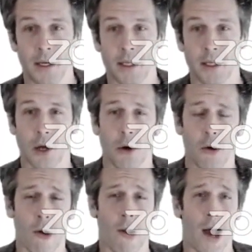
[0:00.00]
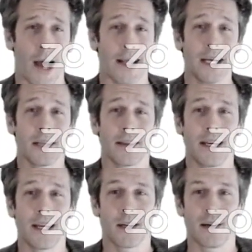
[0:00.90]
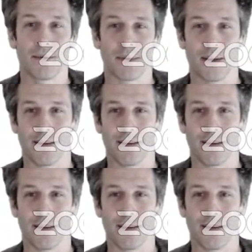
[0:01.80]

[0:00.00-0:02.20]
So I like to think of